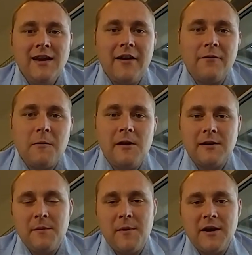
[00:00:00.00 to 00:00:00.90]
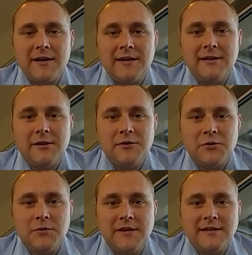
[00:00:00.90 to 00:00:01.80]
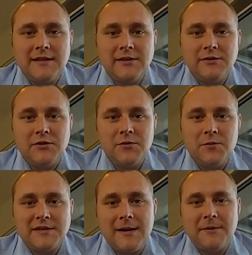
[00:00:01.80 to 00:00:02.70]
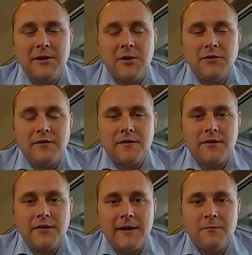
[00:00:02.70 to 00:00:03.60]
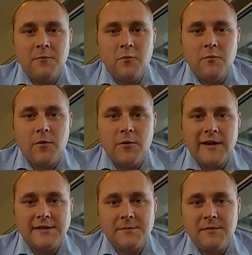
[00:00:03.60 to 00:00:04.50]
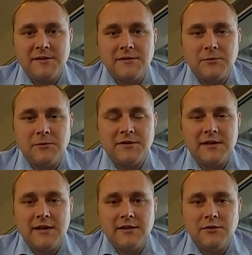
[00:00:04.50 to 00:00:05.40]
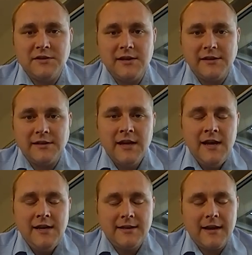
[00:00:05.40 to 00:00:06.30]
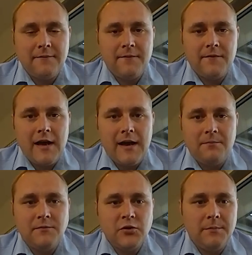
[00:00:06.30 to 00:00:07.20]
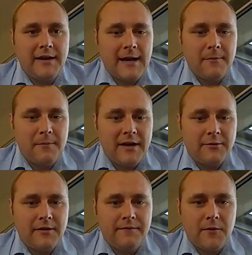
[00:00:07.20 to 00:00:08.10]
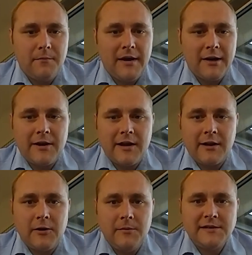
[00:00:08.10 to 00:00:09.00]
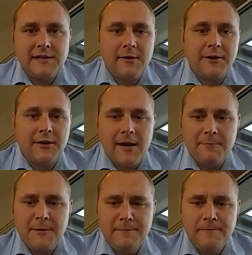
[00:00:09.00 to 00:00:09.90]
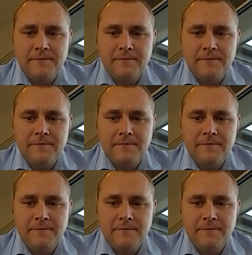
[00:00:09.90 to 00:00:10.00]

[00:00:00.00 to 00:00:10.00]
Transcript: everyone, welcome to Market Intel, the show that tells you what's happening on the front line for SME business owners in New Zealand. Today I'm joined by Cameron Bagrie from Bagrie Economics. How are you, Cameron?